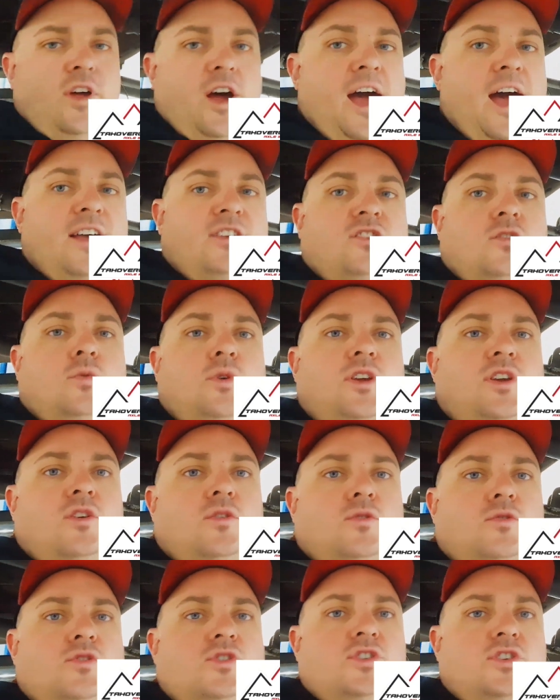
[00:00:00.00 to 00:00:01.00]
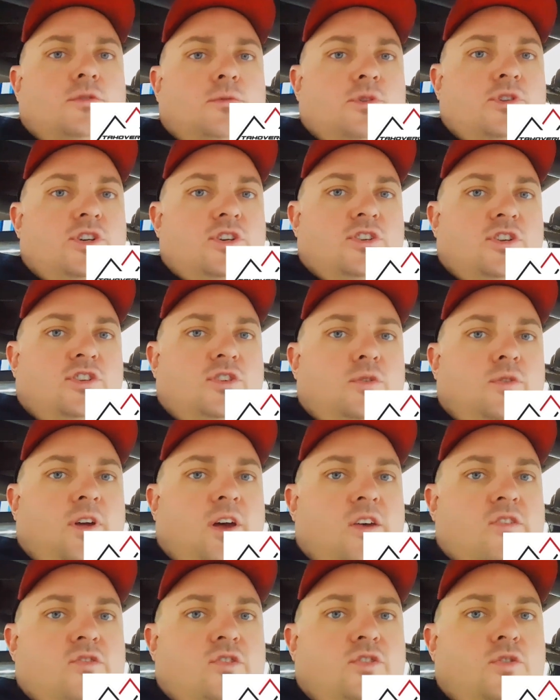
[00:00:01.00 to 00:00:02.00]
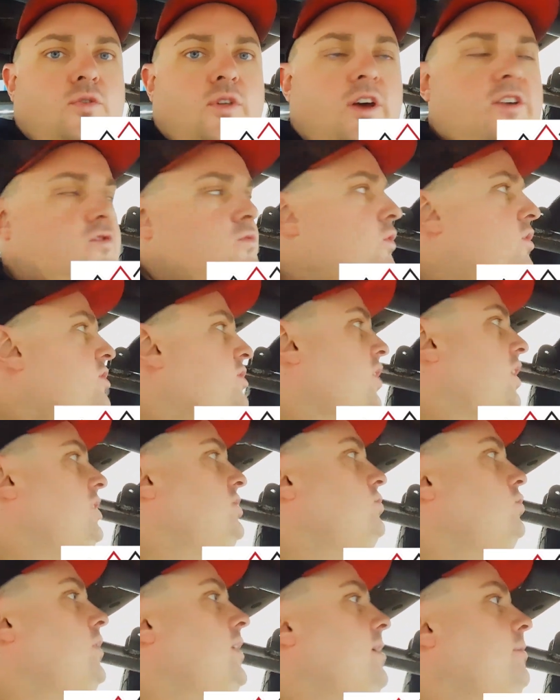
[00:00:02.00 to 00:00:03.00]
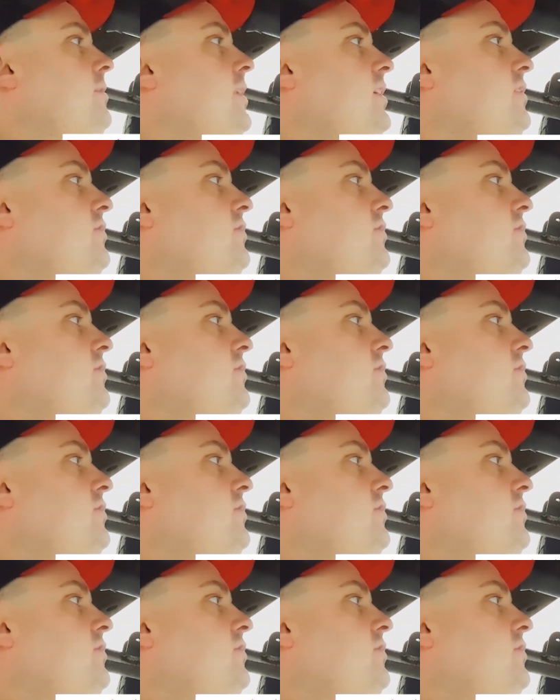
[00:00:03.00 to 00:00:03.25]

axle we use, which is a 2000 or 2001 Dodge Ram Dana